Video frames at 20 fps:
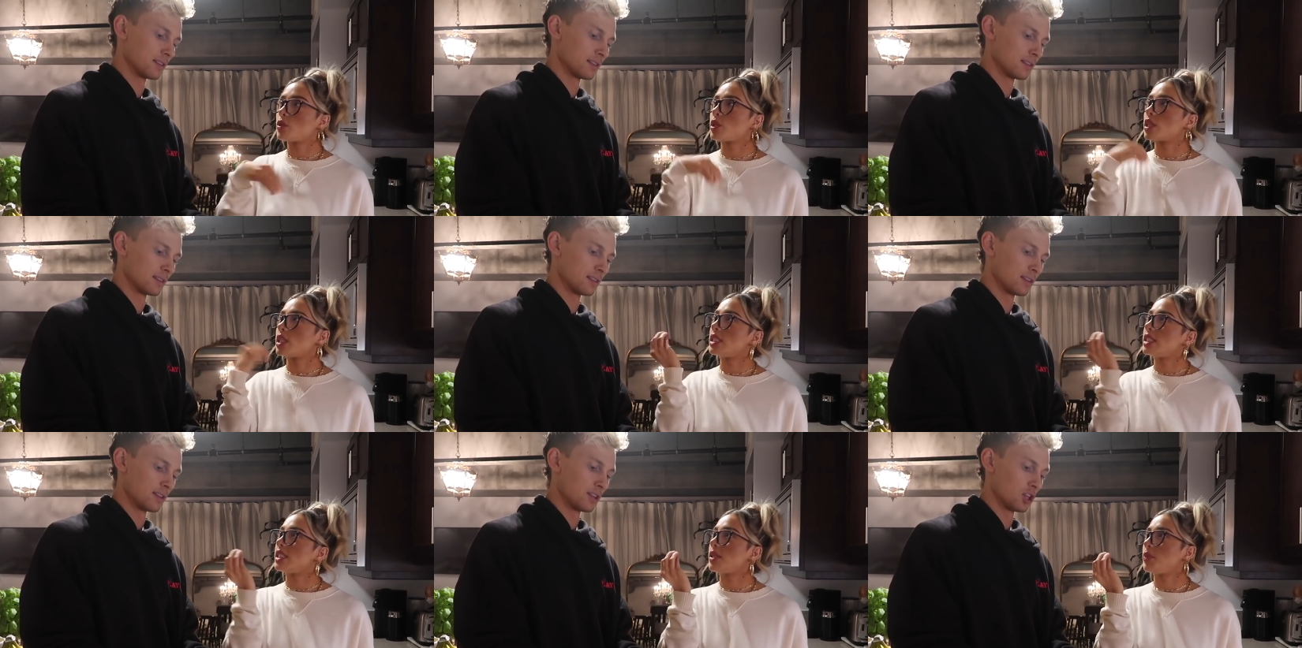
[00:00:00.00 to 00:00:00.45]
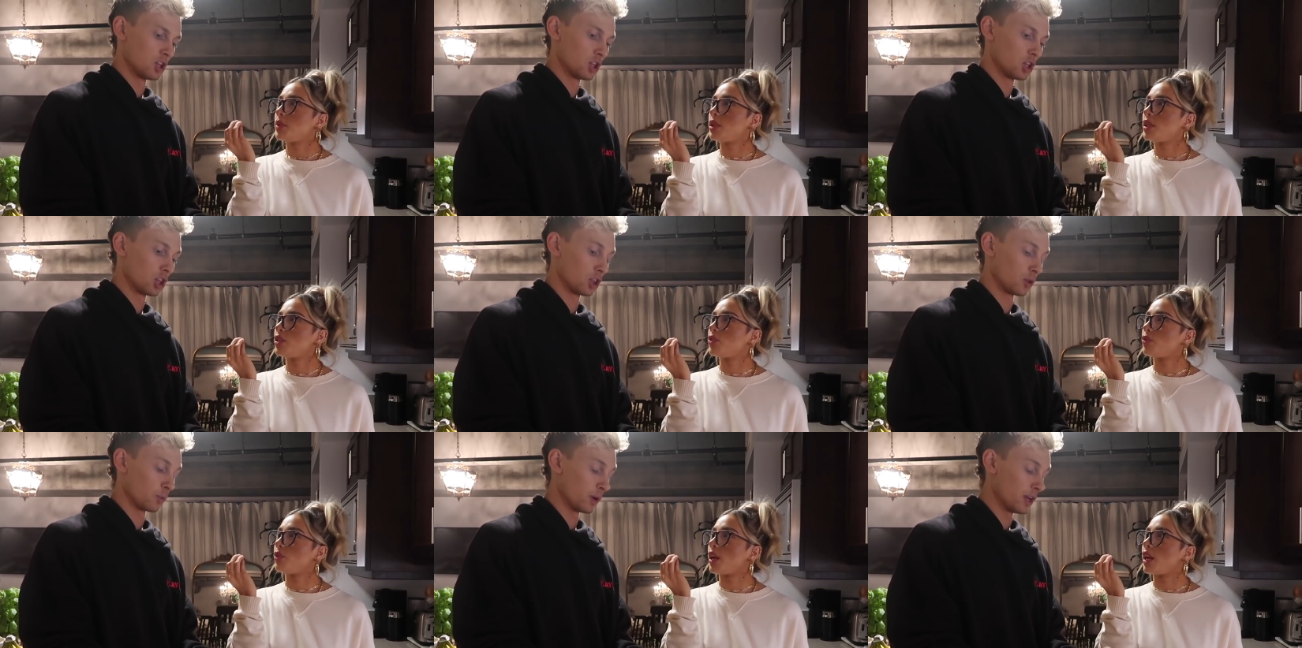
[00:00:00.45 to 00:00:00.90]
Speaker 1: we're gonna dip it
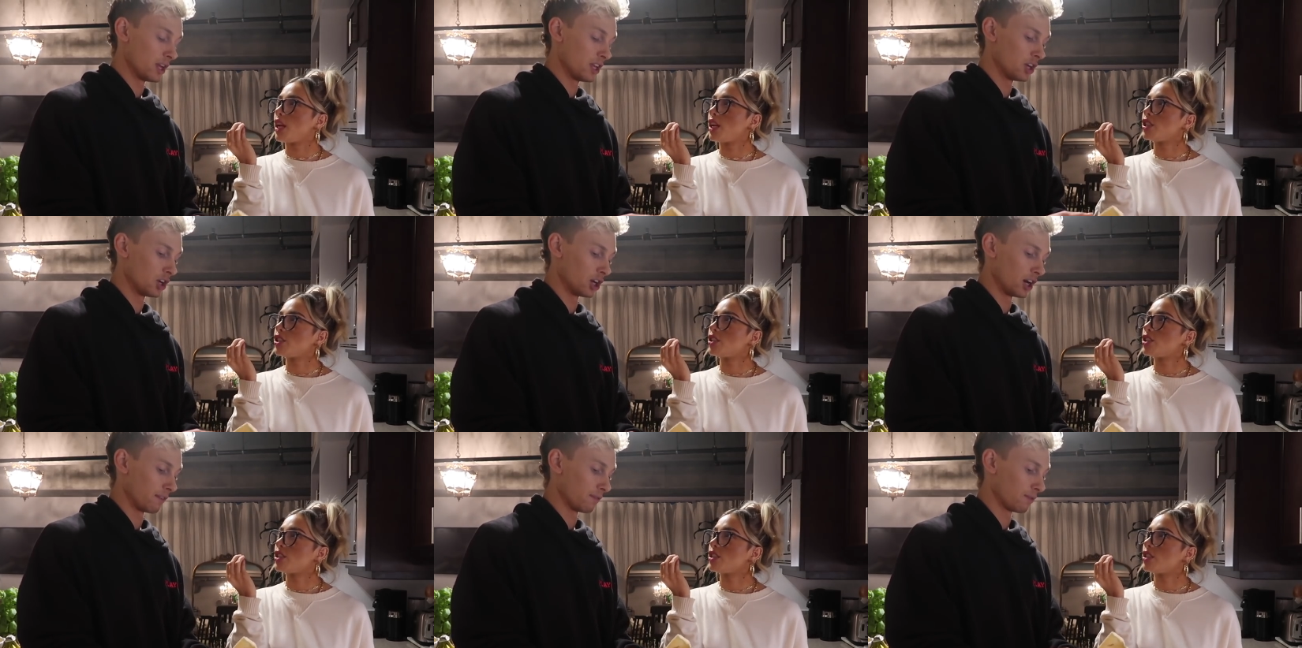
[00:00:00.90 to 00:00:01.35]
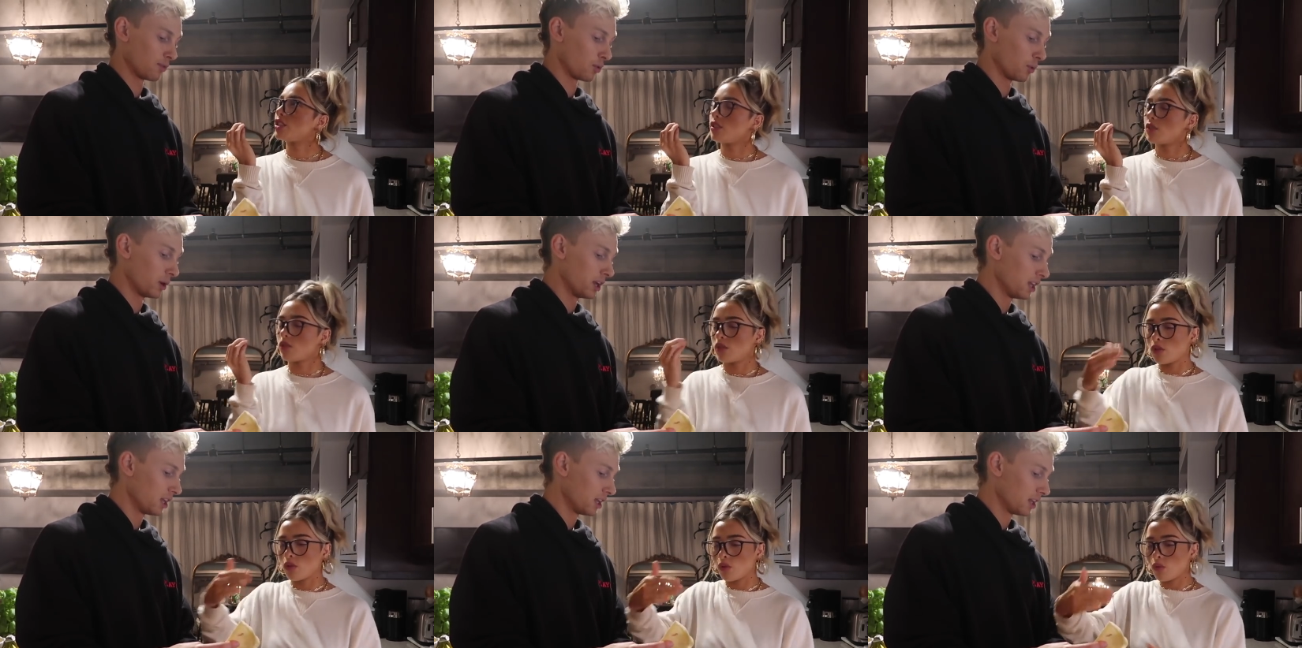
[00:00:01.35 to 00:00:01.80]
in the three? ranch.
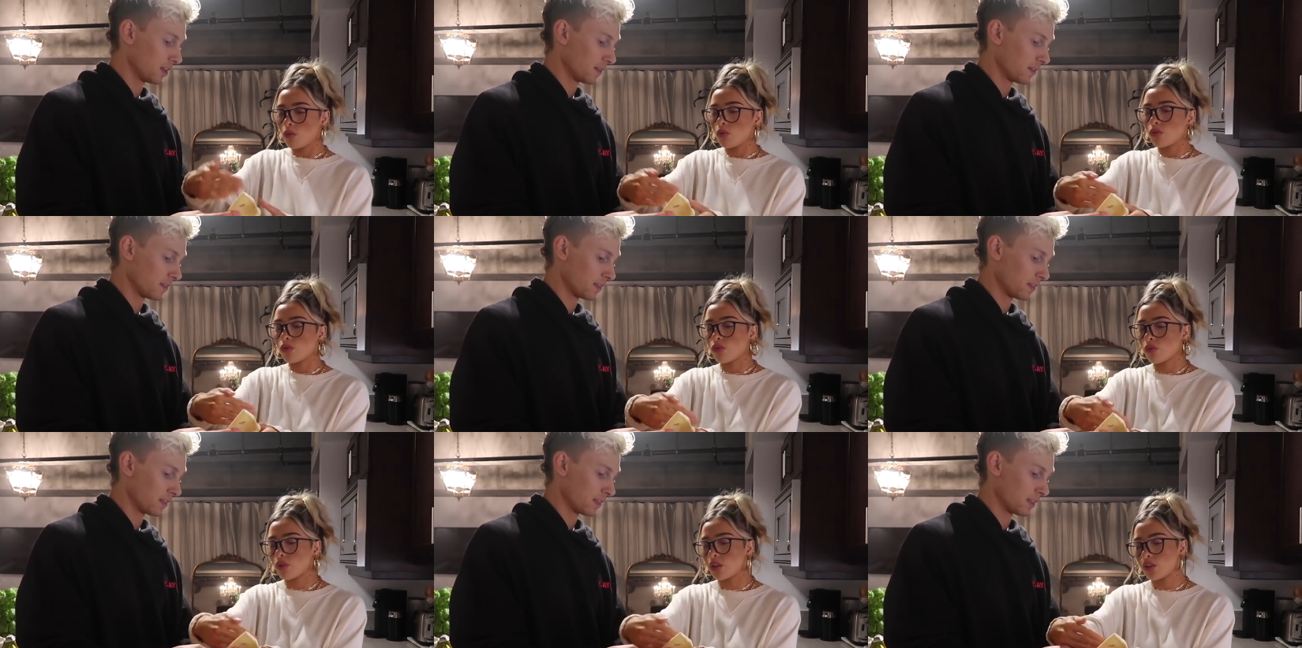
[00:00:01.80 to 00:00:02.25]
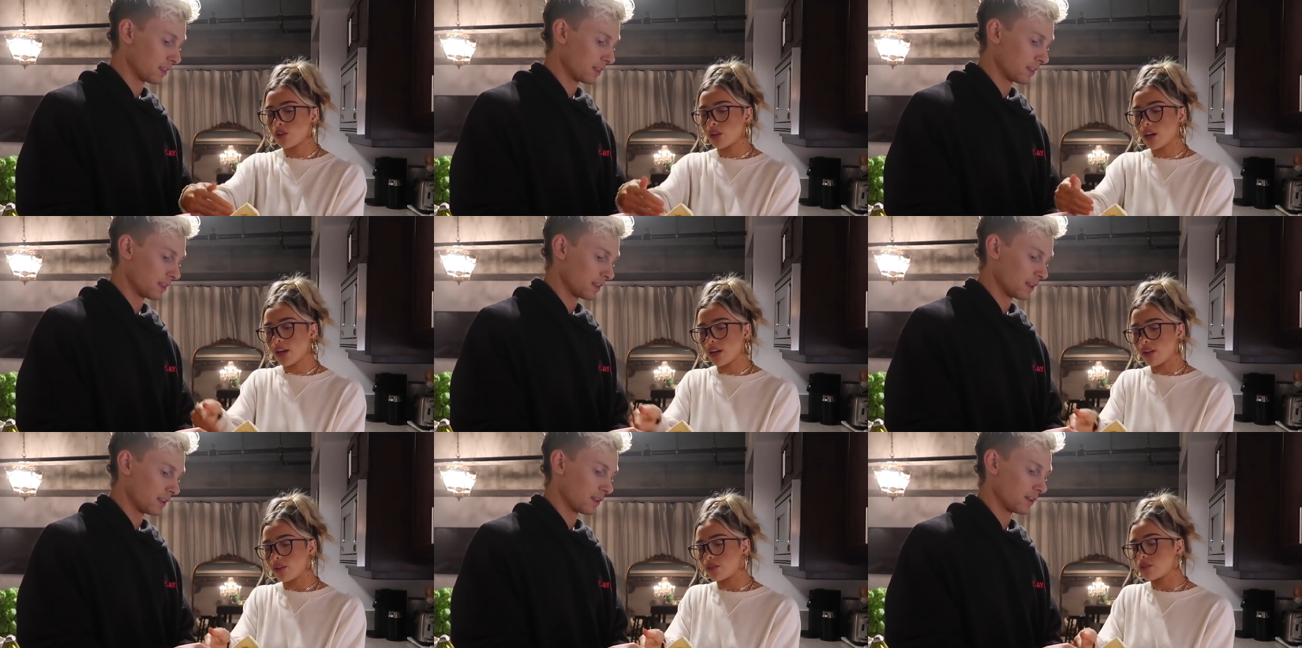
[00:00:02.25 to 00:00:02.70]
three? Three
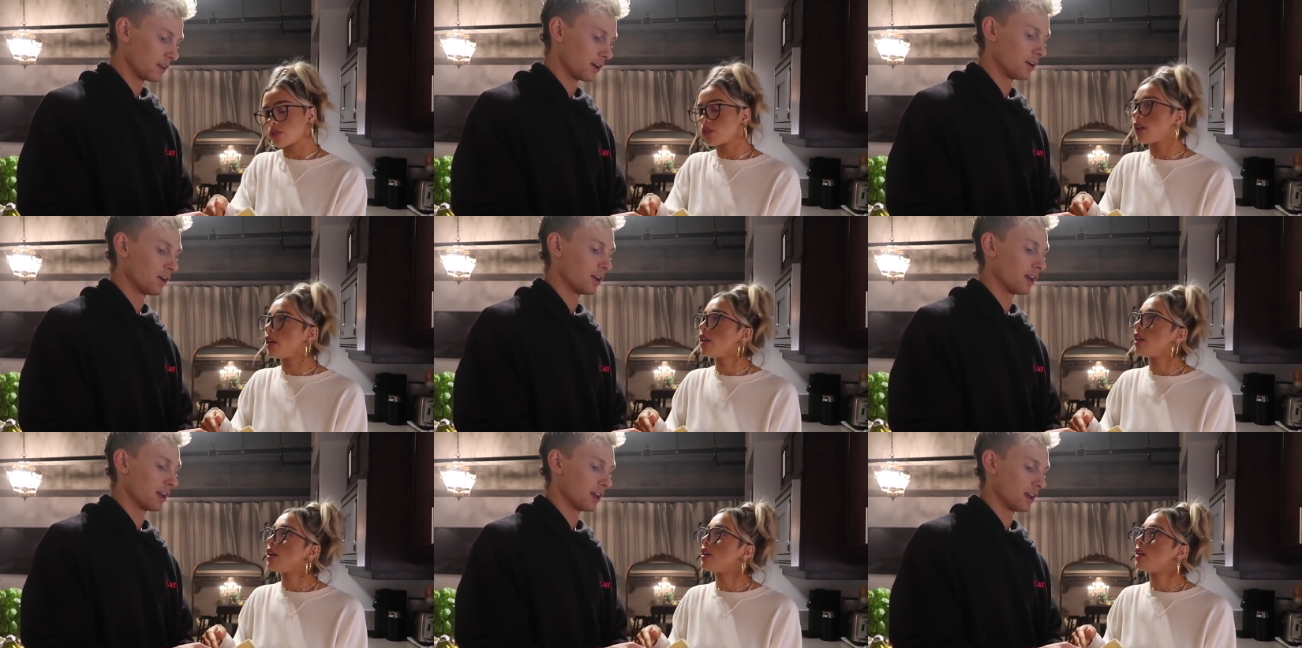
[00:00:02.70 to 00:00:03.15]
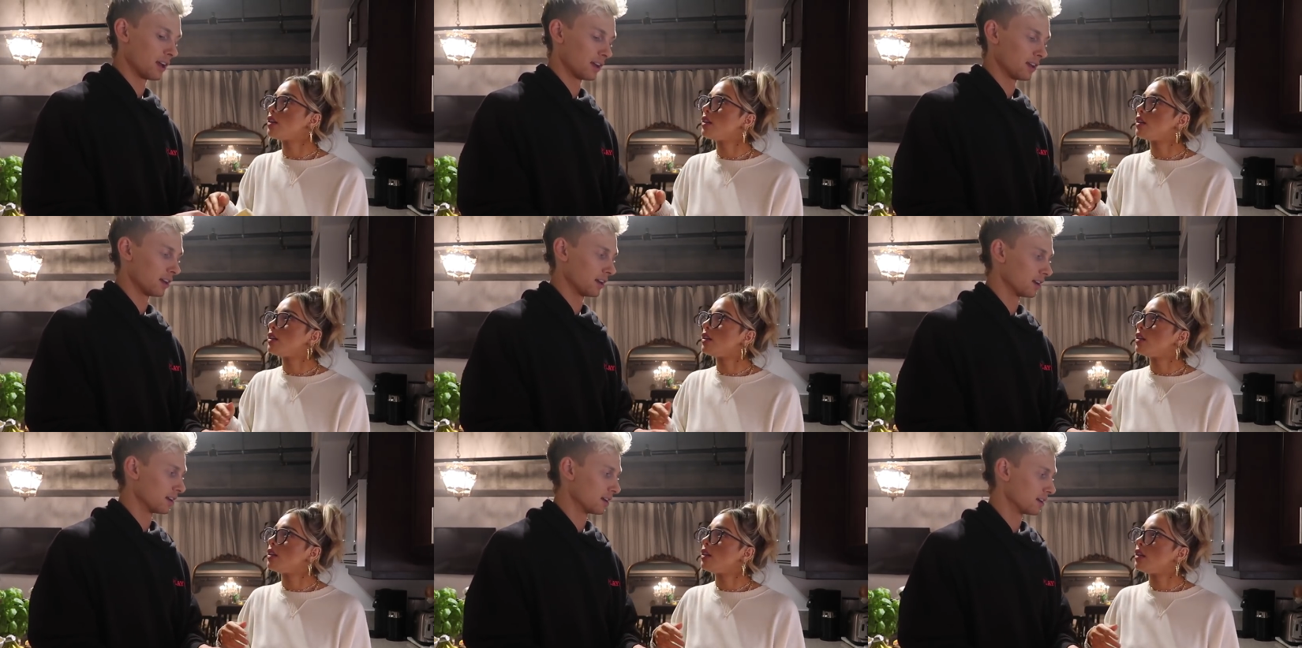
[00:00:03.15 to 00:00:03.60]
triangles, right? Oh, yeah, yeah,
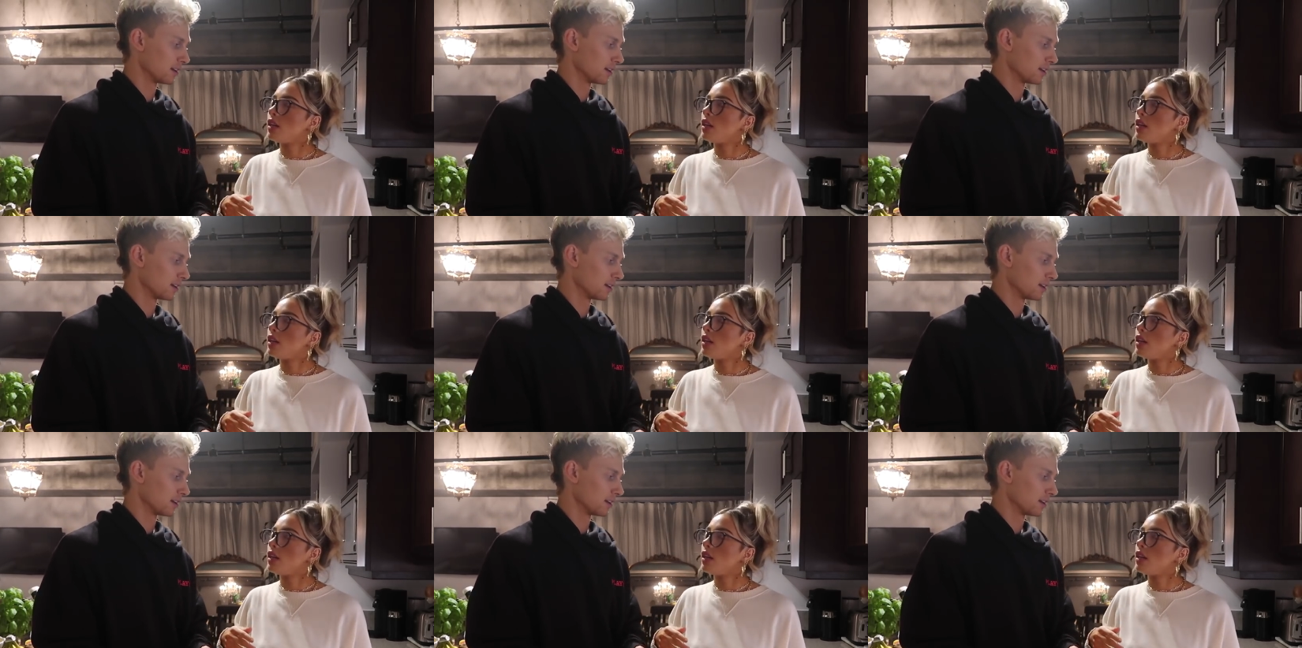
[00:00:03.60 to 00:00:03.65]
yeah.